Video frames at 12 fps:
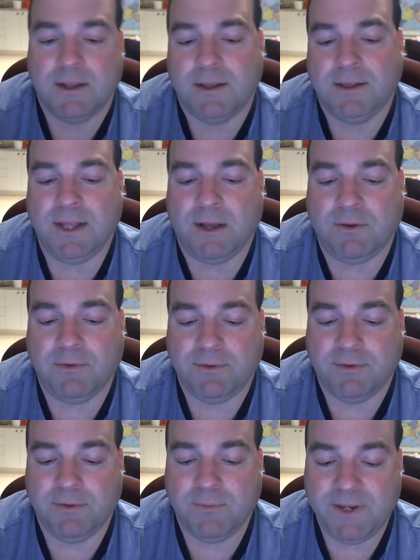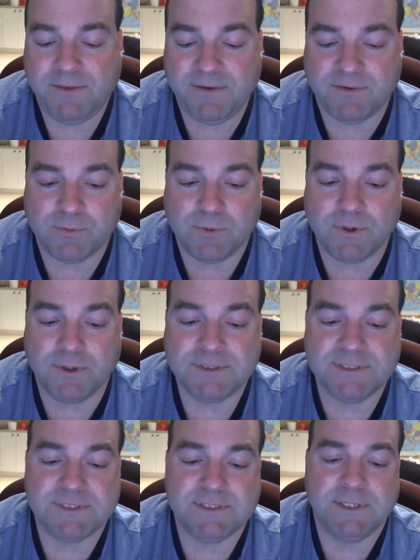Now, the way this
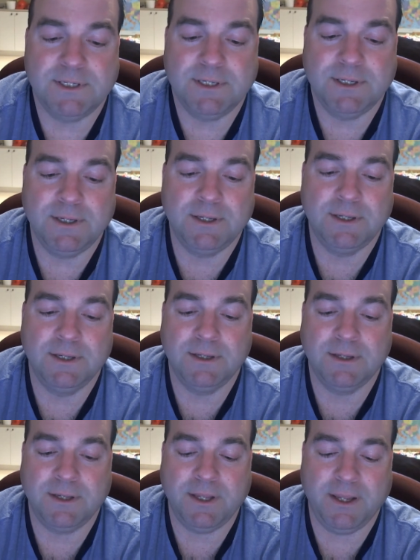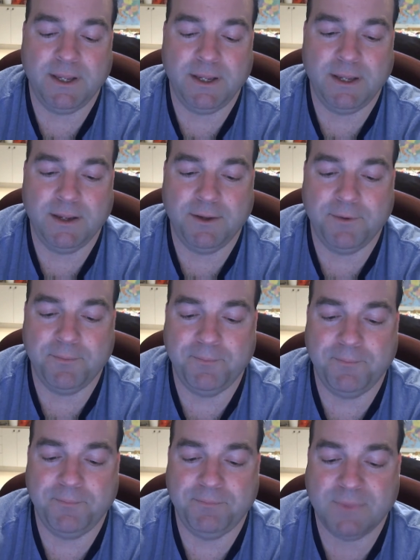works, and
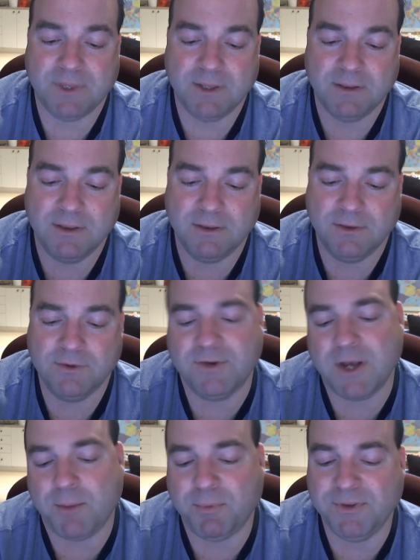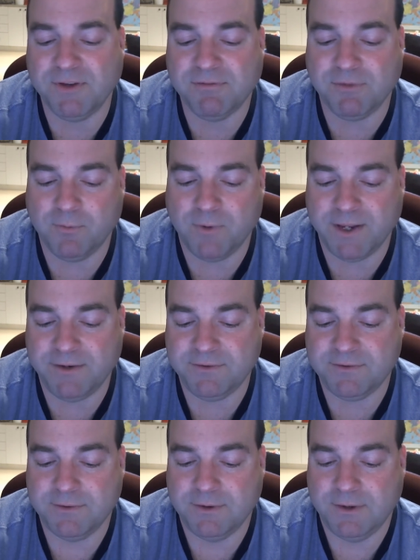there's a couple different ways.